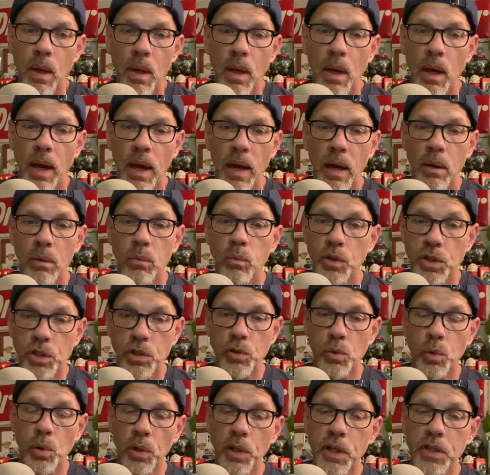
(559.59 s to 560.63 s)
Uh, which
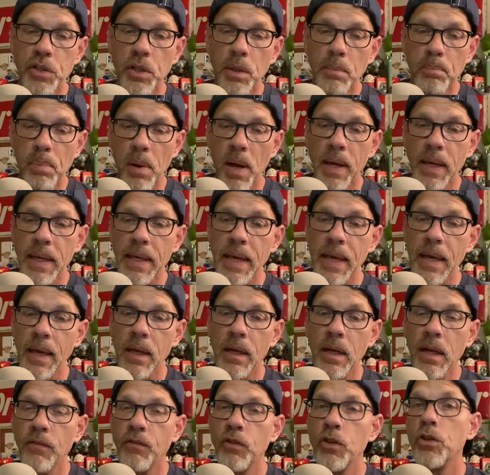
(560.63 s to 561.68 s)
is real easy. But
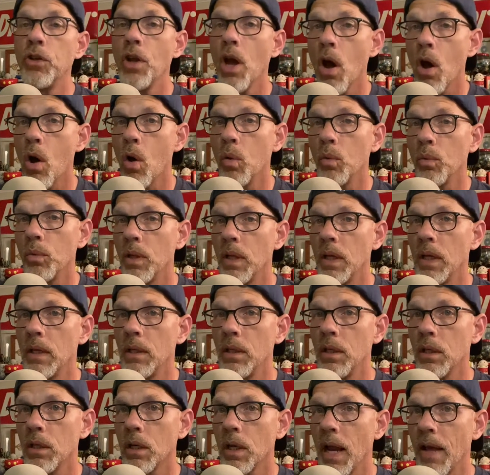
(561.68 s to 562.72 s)
again, if you don't, then
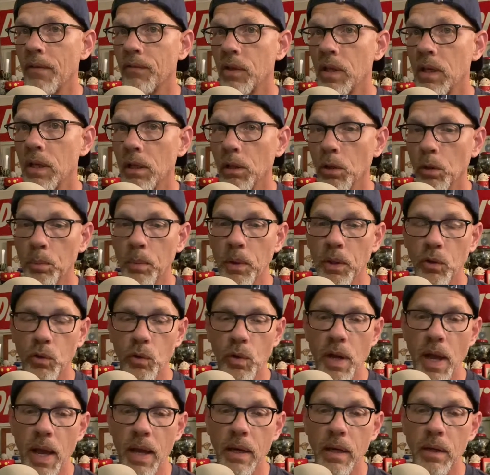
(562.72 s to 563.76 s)
you're going to have to get a little bit
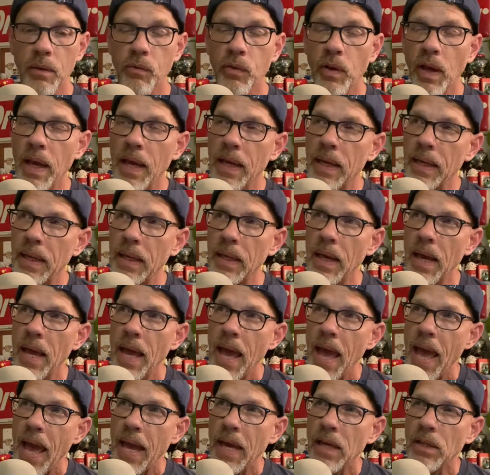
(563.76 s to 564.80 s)
creative. And it
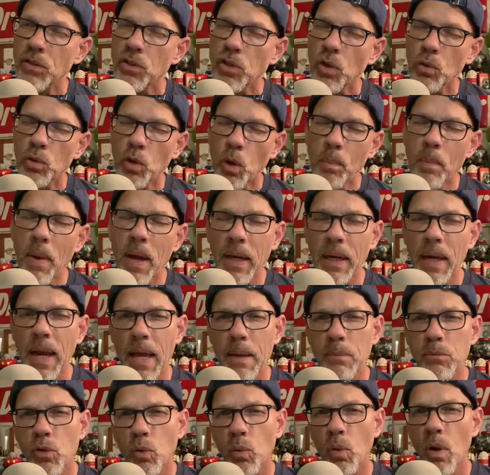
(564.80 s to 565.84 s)
and so domain
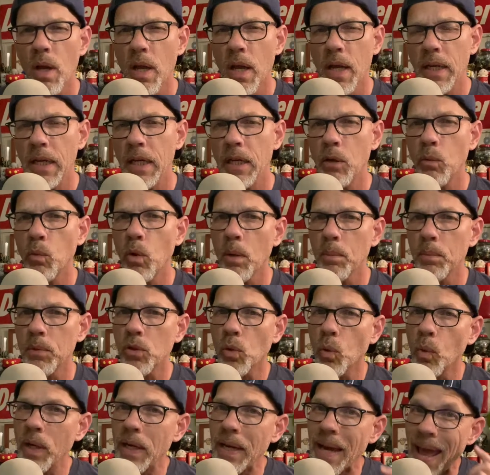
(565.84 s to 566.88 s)
names run anywhere
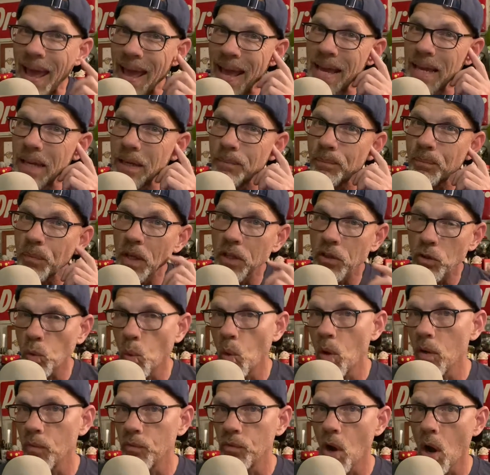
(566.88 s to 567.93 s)
between eight and
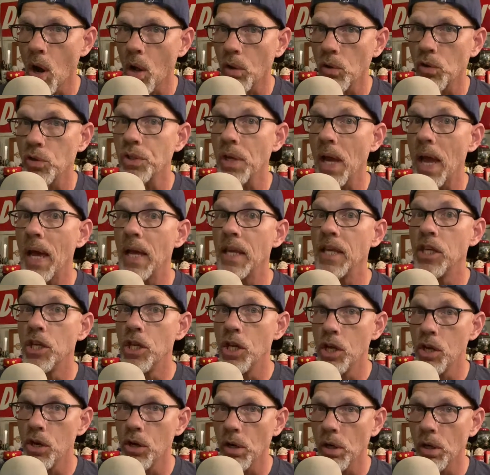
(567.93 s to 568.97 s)
twelve dollars a
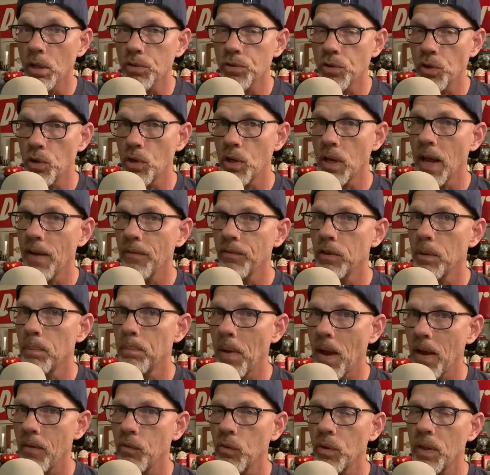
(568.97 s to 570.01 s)
year. So you're going to have to
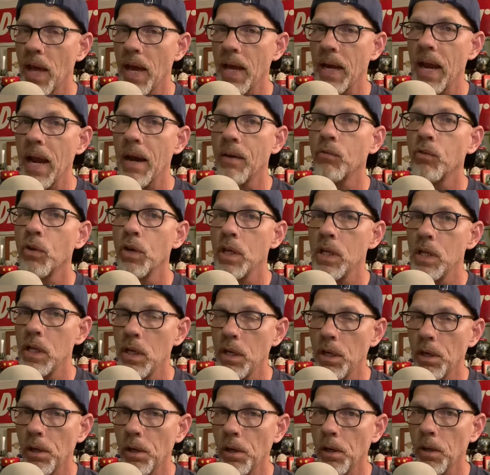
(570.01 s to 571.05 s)
pay for that every
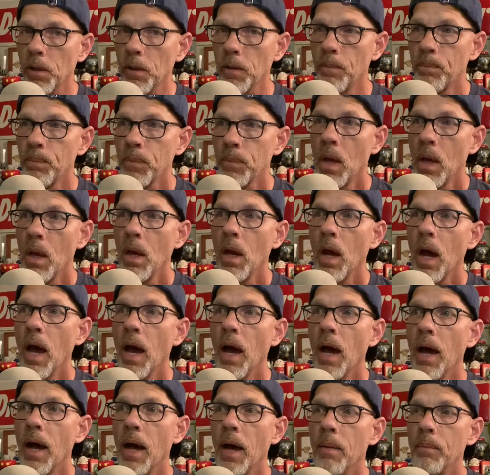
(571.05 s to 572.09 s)
year.
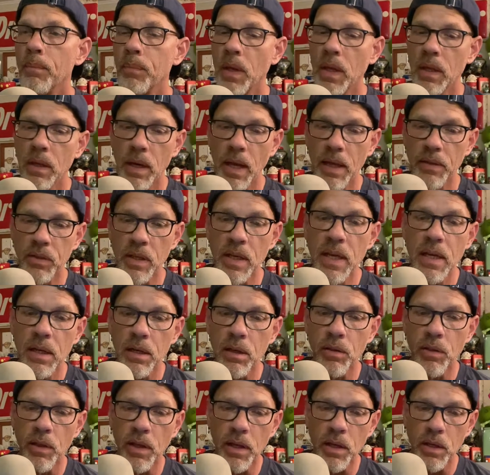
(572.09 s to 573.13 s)
Um, and at the end
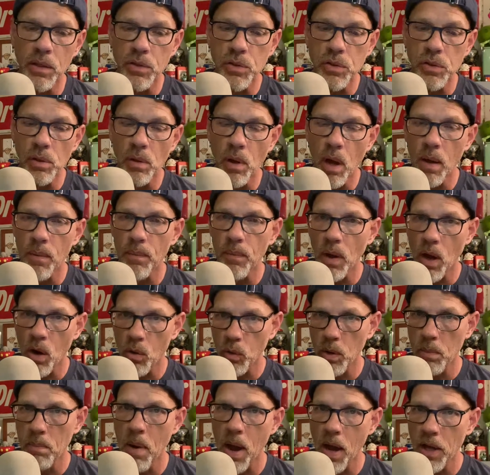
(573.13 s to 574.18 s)
of this, I'll
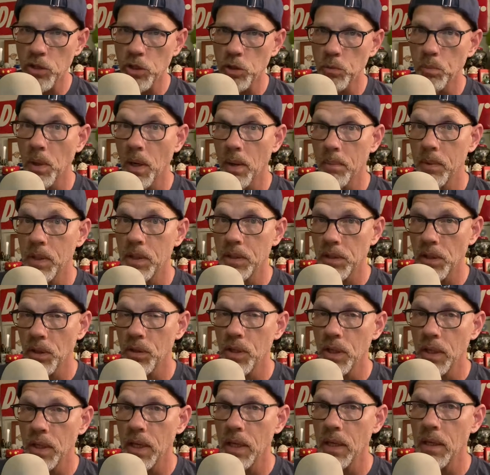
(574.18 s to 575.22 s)
remind you, but I'm going to tell you
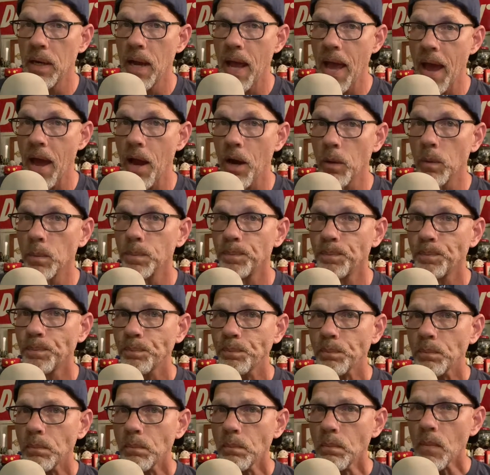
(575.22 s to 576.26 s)
again now.
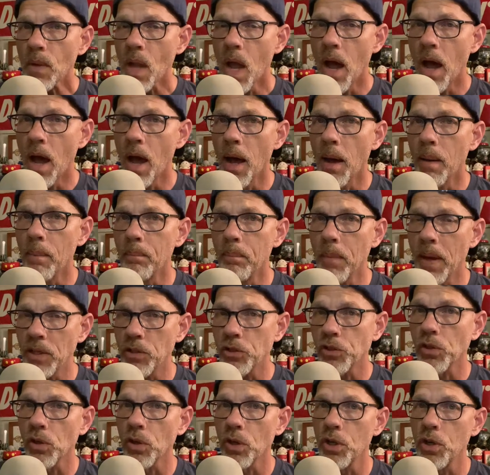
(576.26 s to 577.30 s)
Um, make
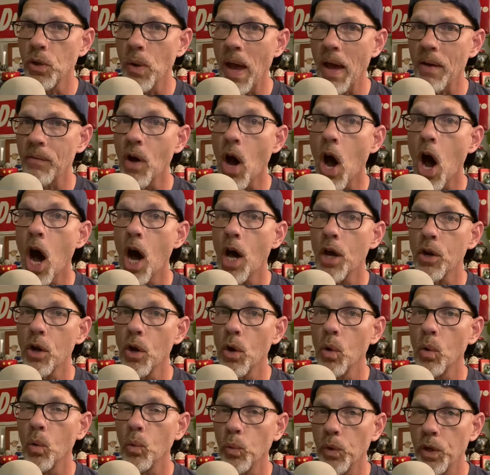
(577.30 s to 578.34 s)
sure you have
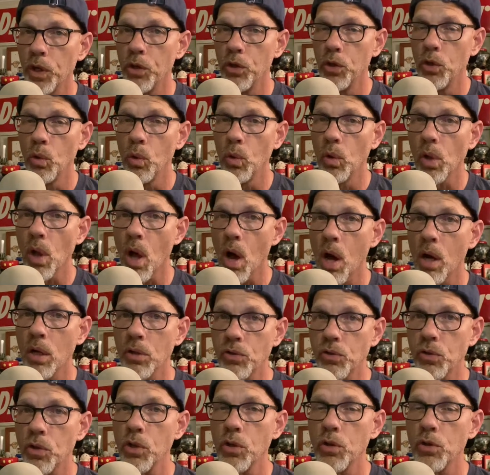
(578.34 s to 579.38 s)
auto renewal on
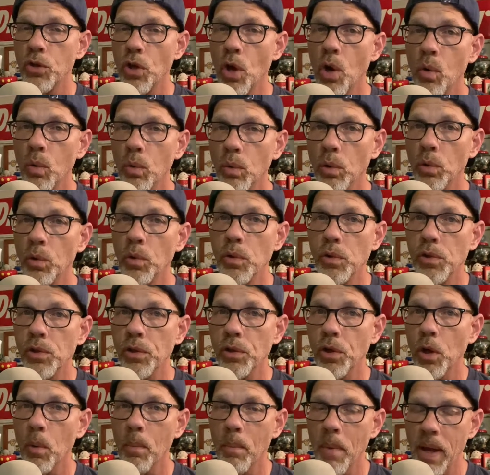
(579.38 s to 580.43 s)
so you don't lose your
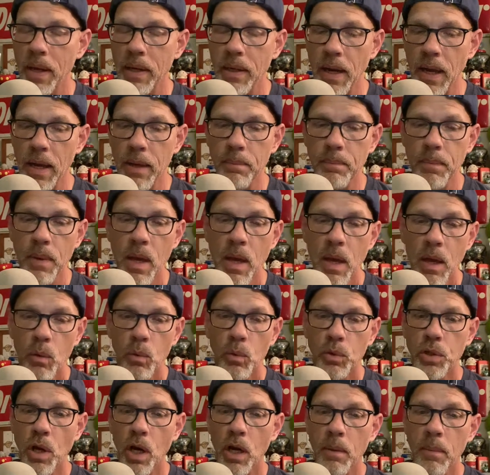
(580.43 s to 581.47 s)
domain name.
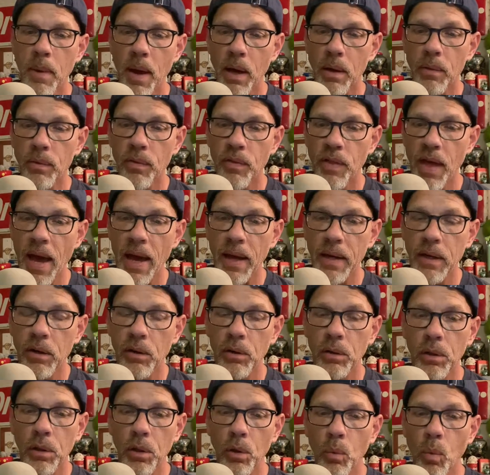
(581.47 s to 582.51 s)
We'll talk about that here
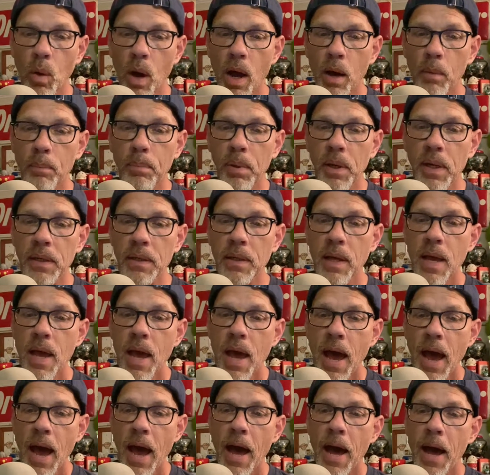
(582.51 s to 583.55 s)
in a little while. But
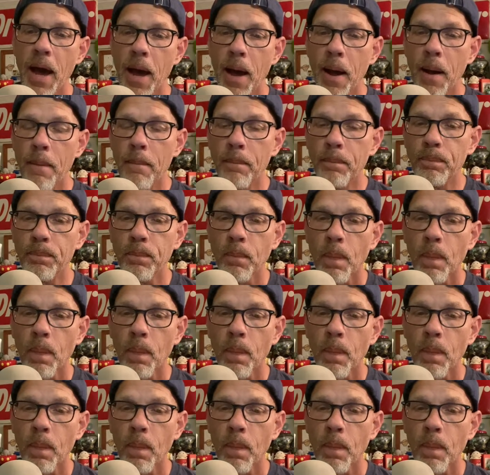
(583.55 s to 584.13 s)
um,